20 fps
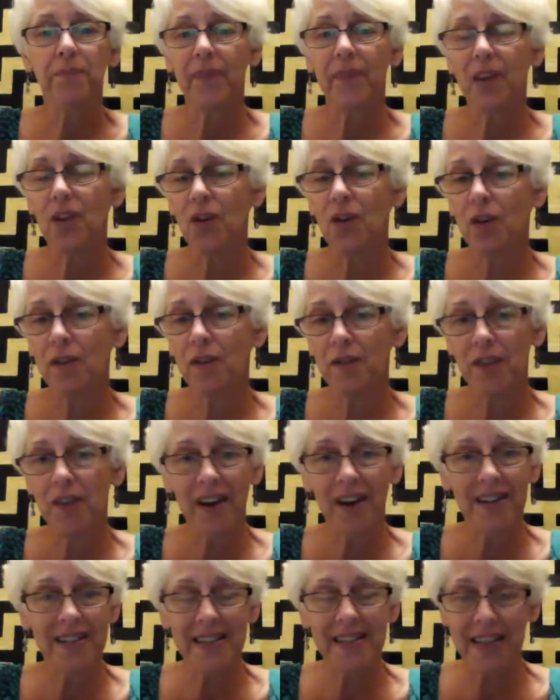You'll
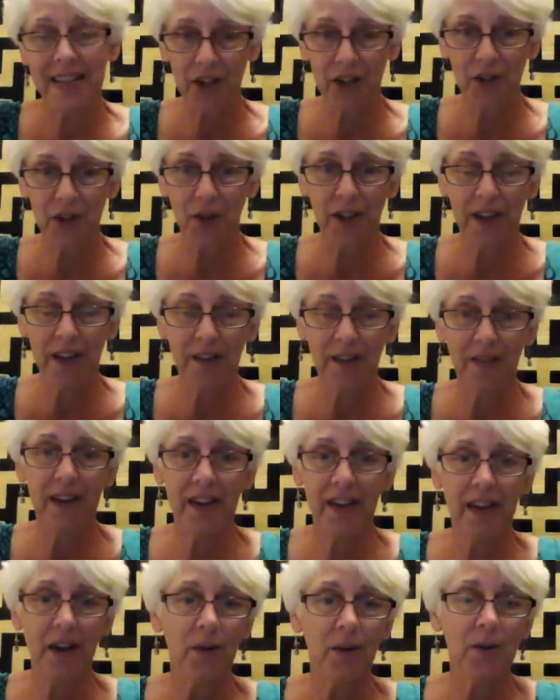find scheduling
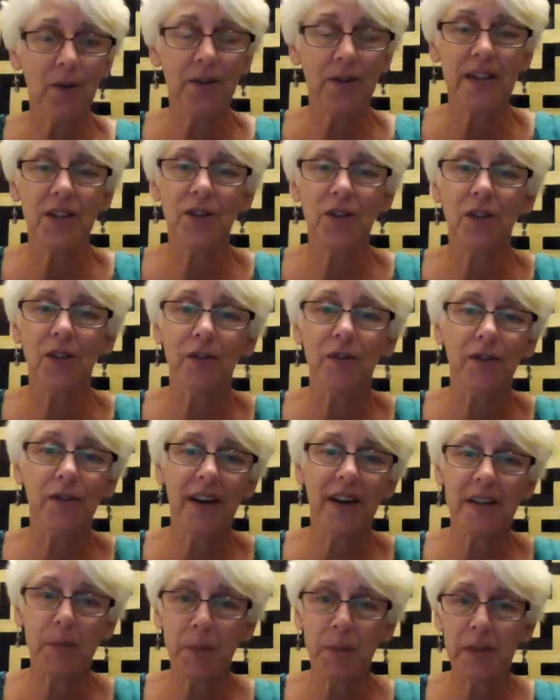videos, and you'll
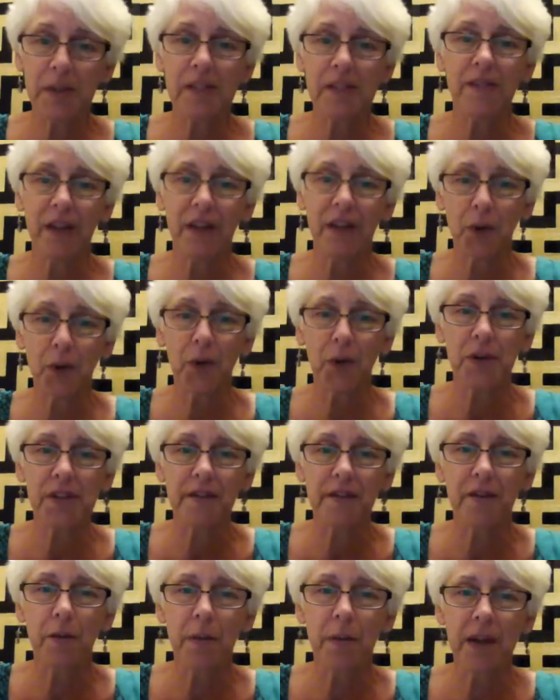find specific
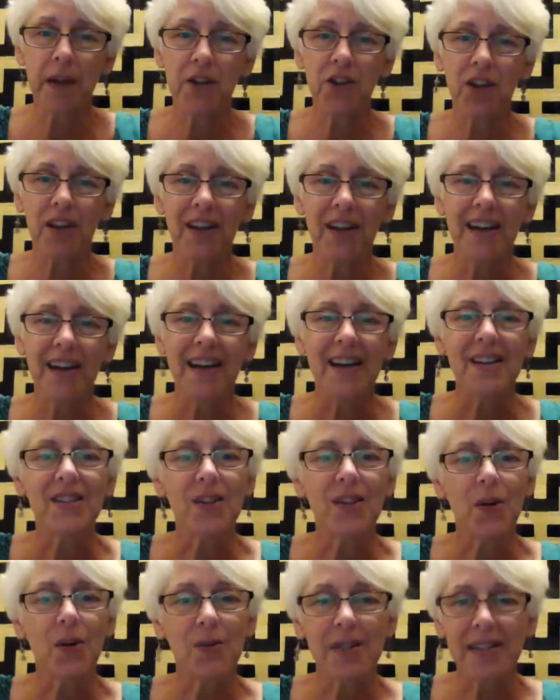information.
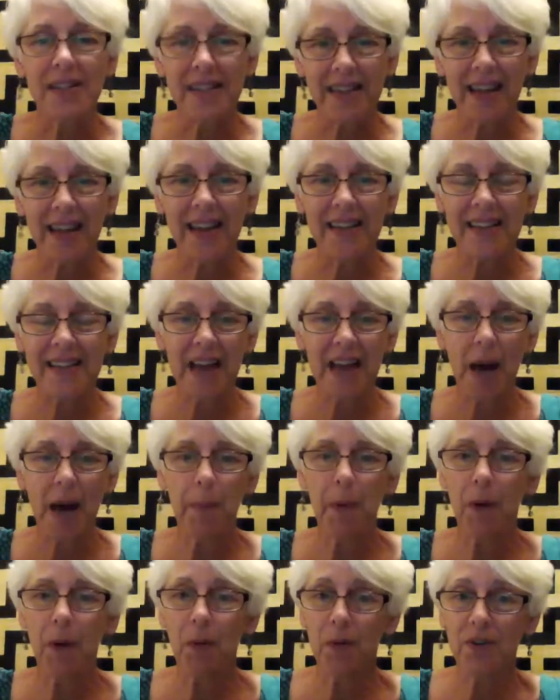So today's
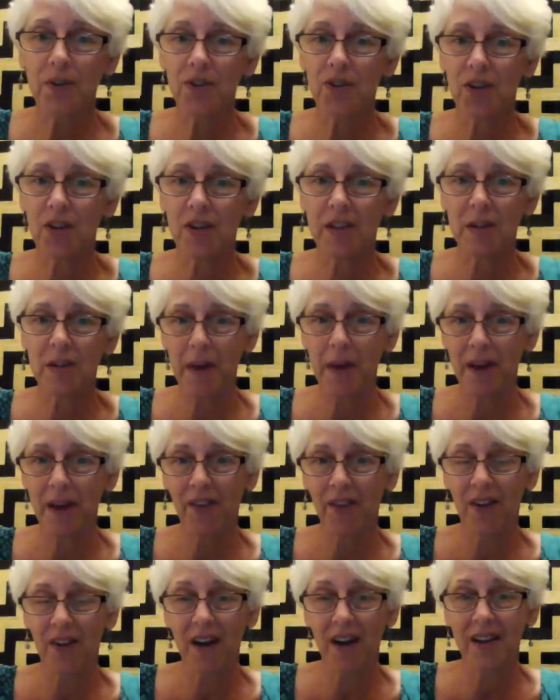topic was just about
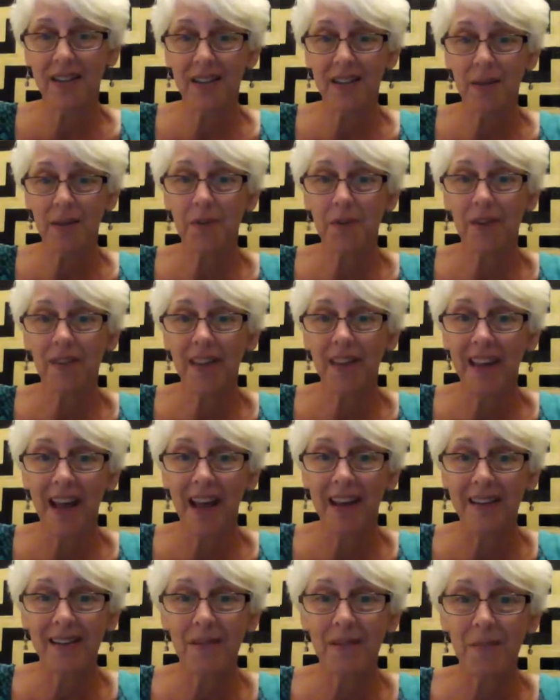the concept of the
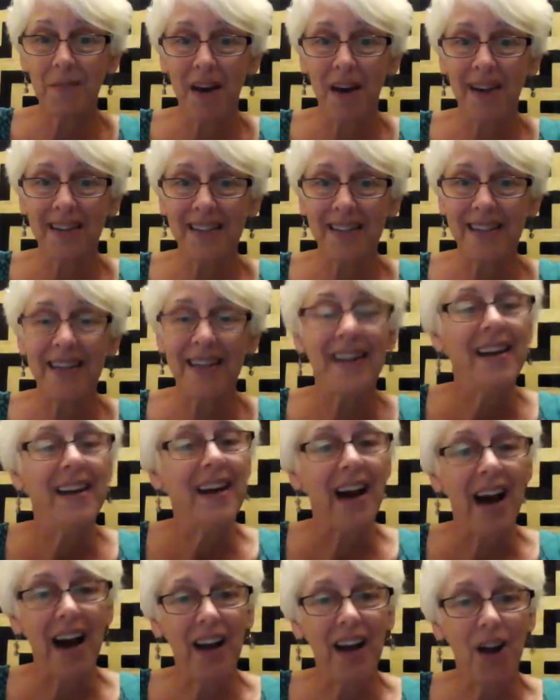end in mind.
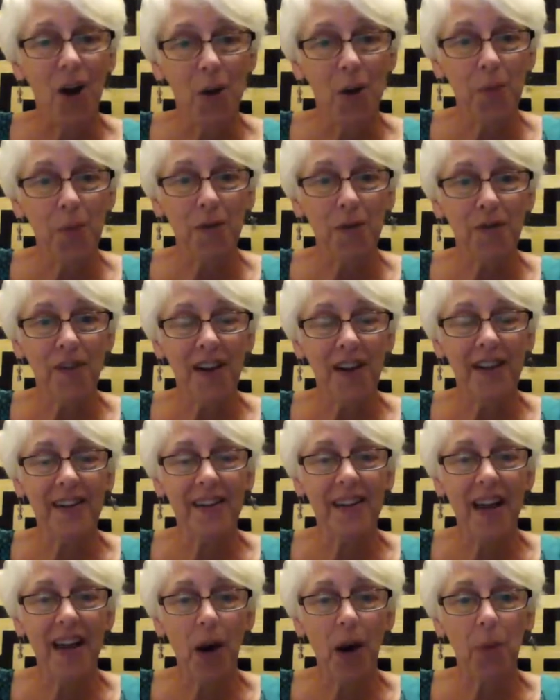I hope you find
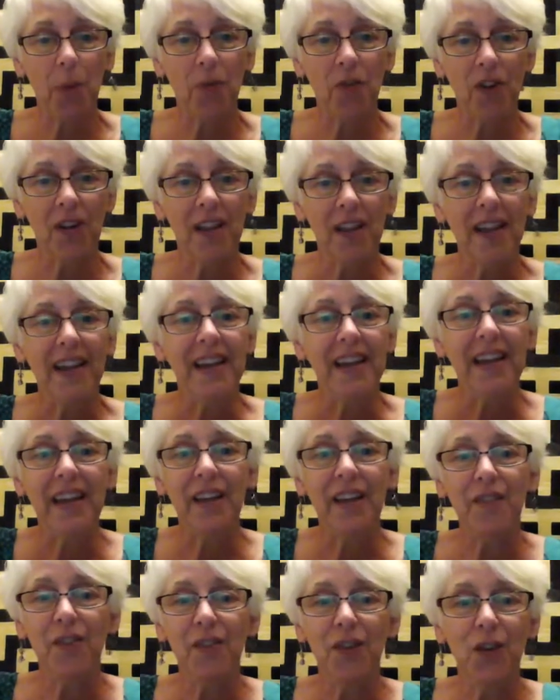it helpful.
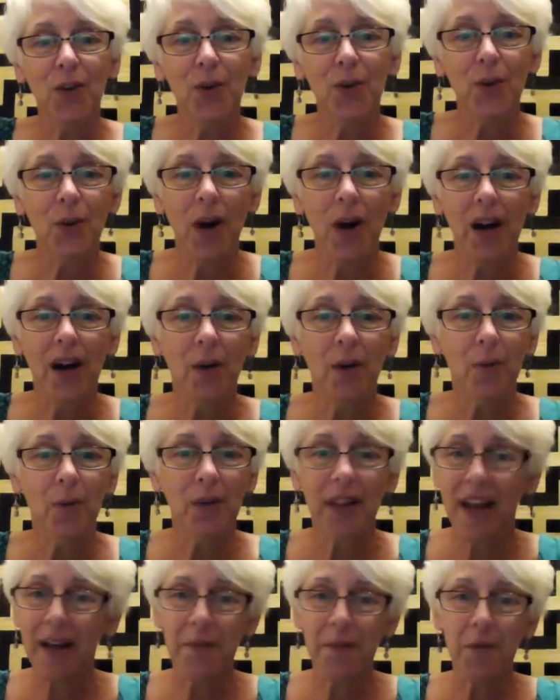If you would
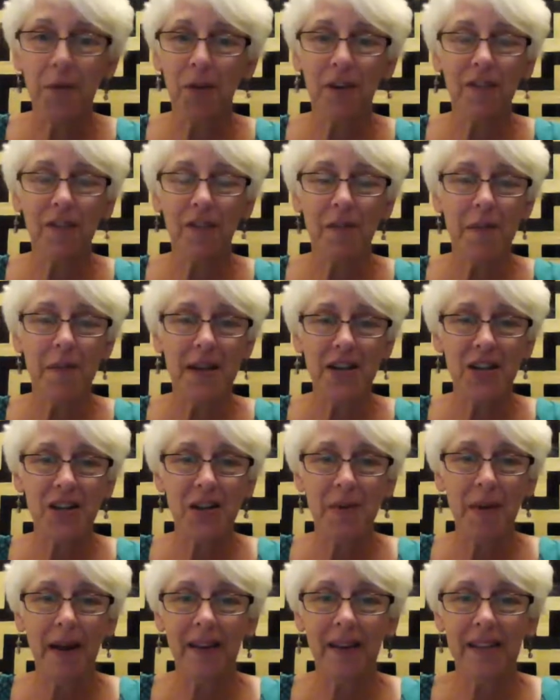like more information
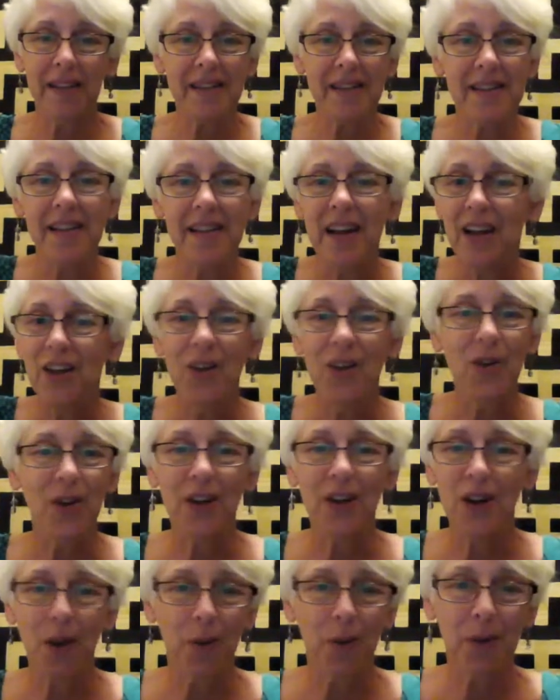about this, you
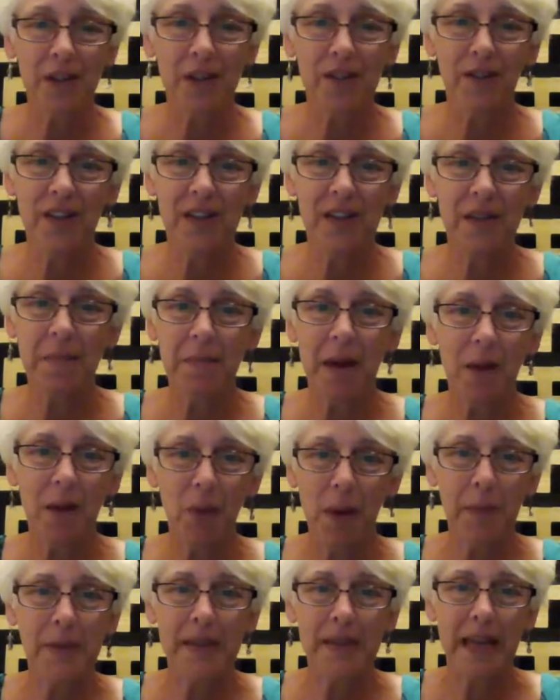can always visit my
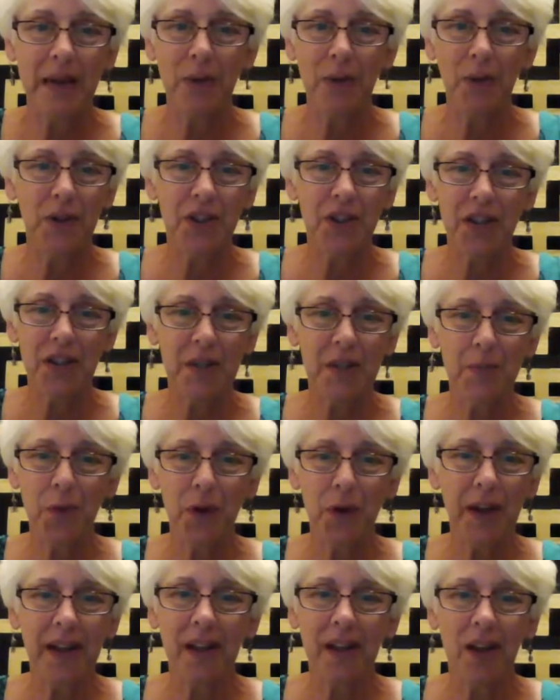website, which is
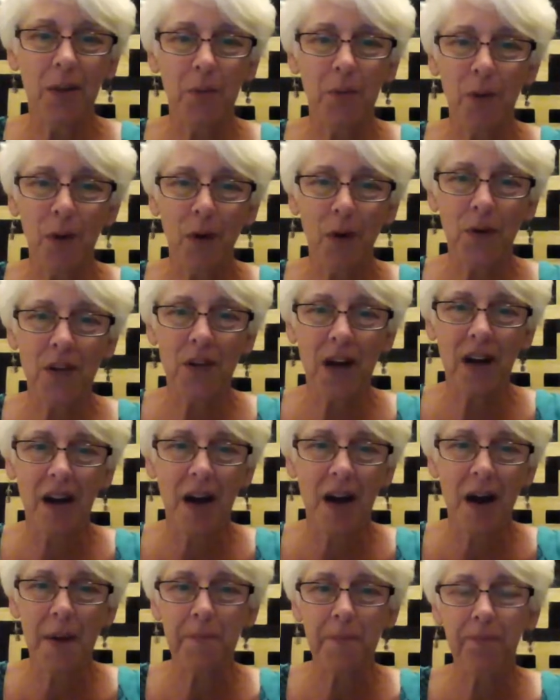
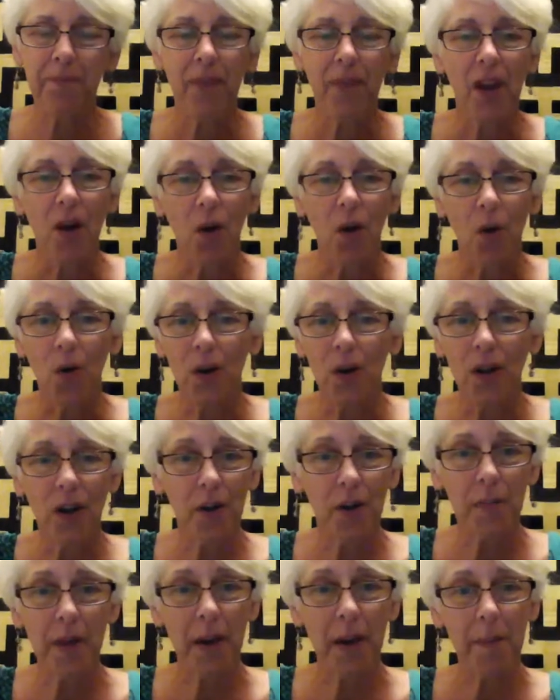marieclairemoreau.com, or
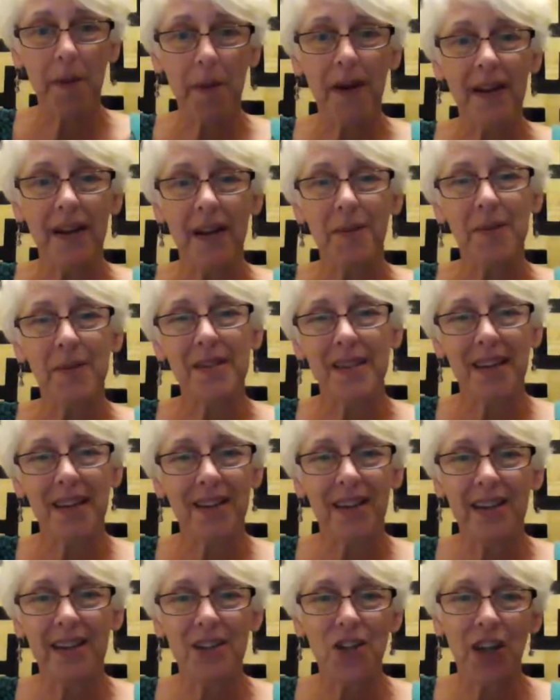look me up on Amazon.
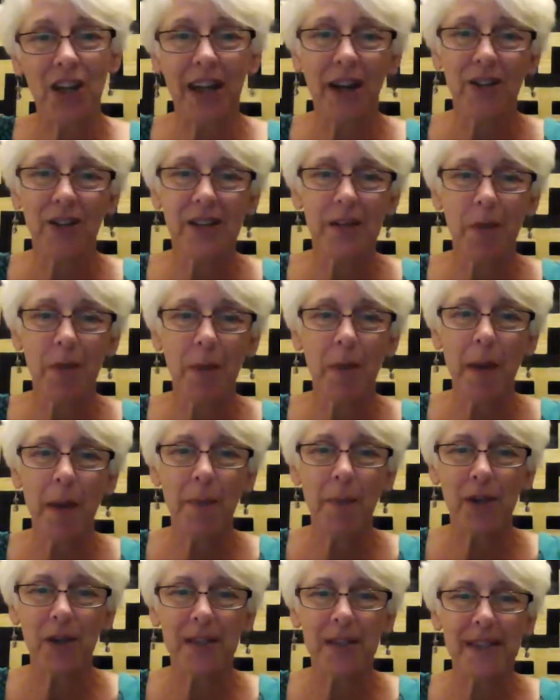You can check out some of my
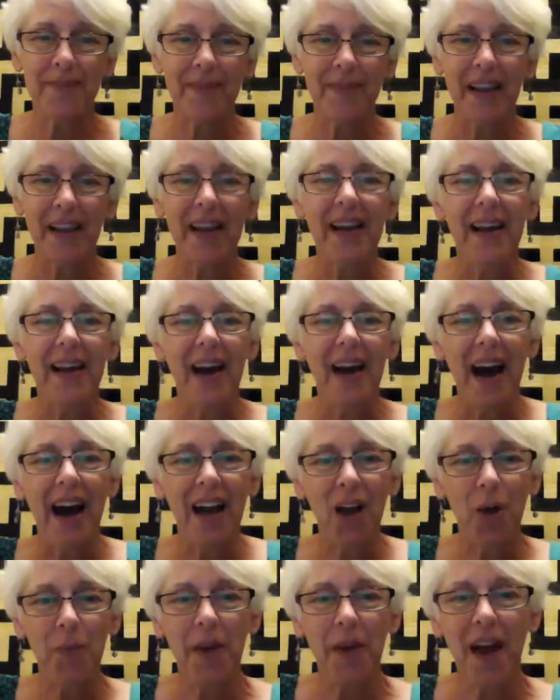books. I
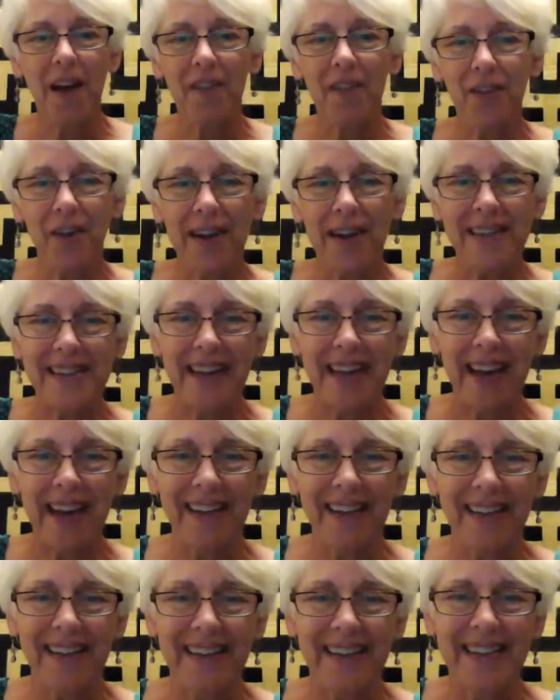hope you have a great
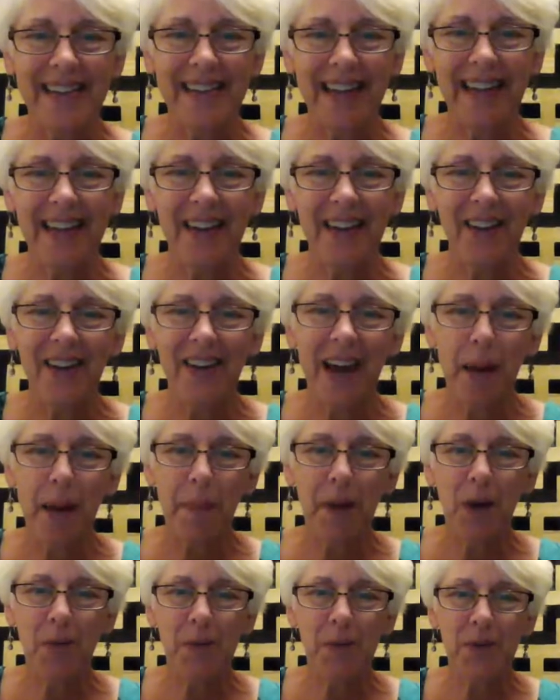day. Take care and
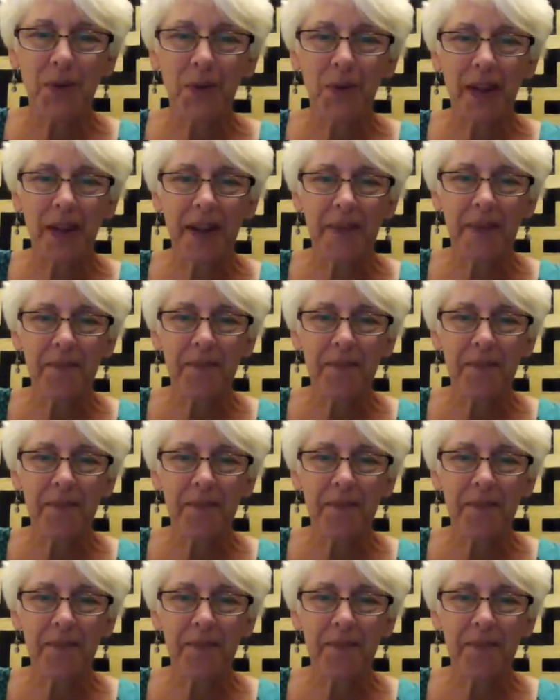happy homeschooling.